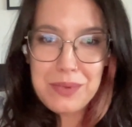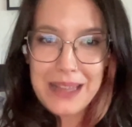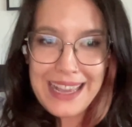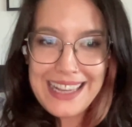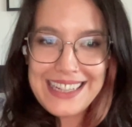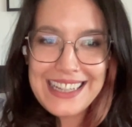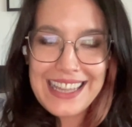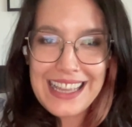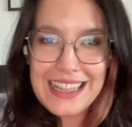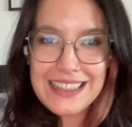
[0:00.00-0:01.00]
the plan.
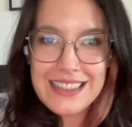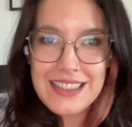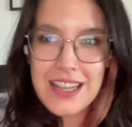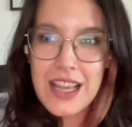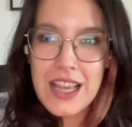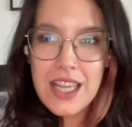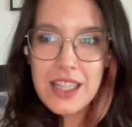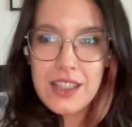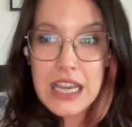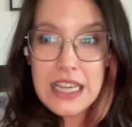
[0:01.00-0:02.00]
And
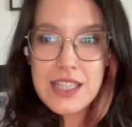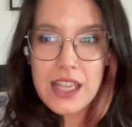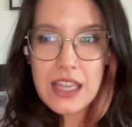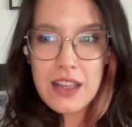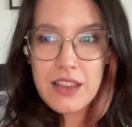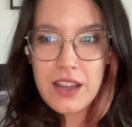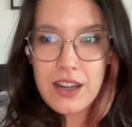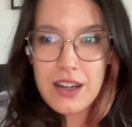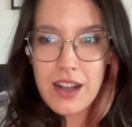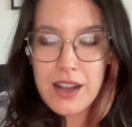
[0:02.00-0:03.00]
yeah, it's getting there.